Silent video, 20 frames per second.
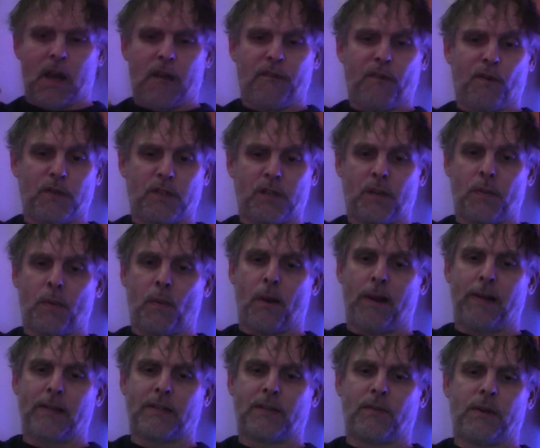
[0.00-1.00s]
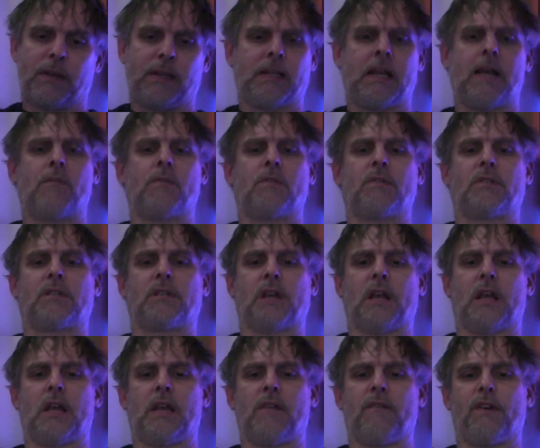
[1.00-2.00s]
4 super wanks to read out.
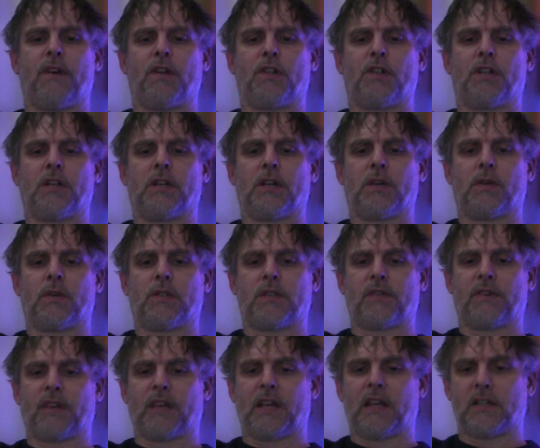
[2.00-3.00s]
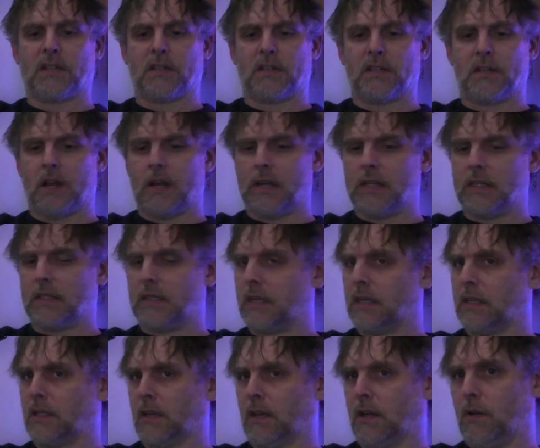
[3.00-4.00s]
A virgin, Christopher Kingston
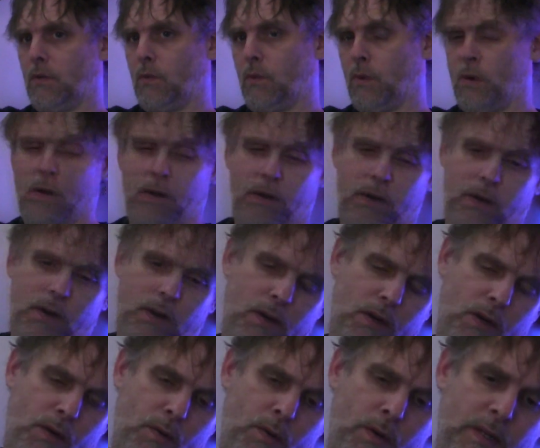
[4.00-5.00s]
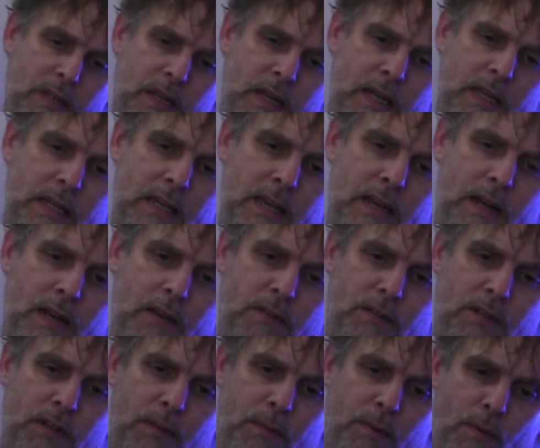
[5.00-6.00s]
9601, who is a yellow
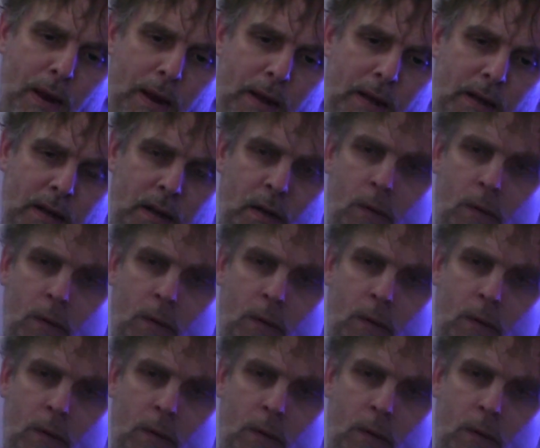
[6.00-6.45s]
super wanker.